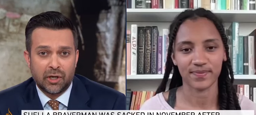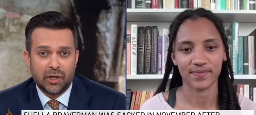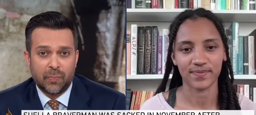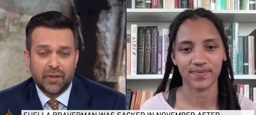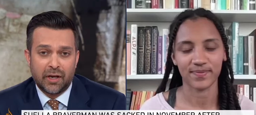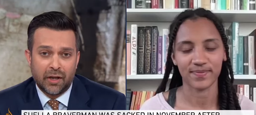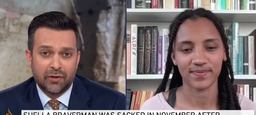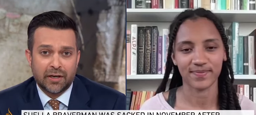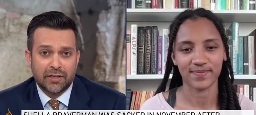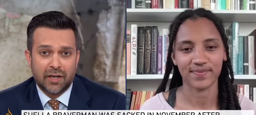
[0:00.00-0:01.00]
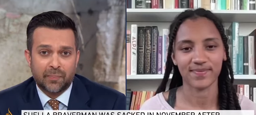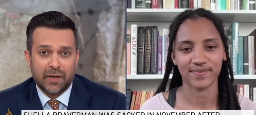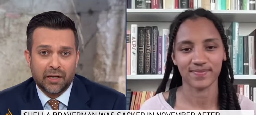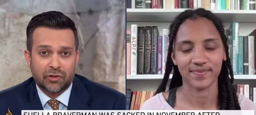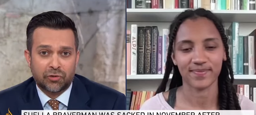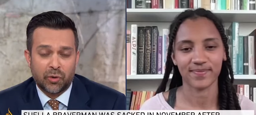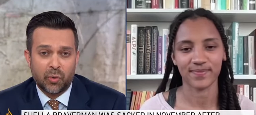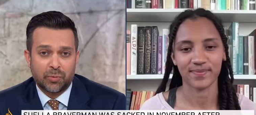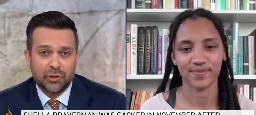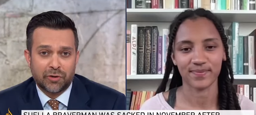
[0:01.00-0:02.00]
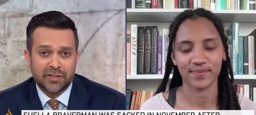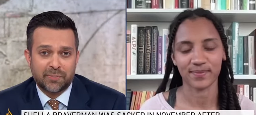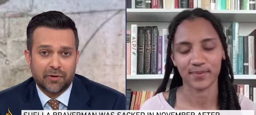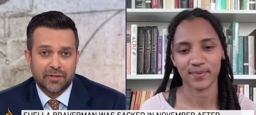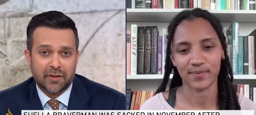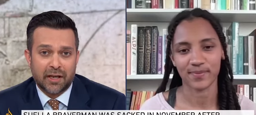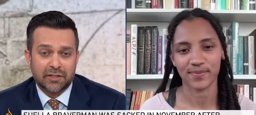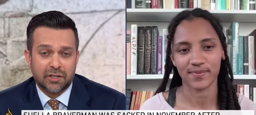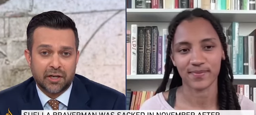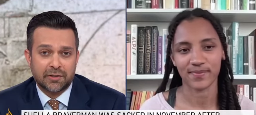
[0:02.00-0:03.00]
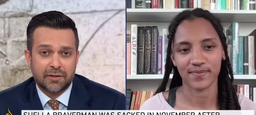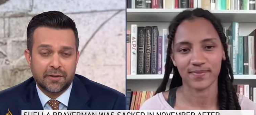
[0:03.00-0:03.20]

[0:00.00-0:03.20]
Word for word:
Speaker 1: but the other ended up being true. What was your experience of that exchange?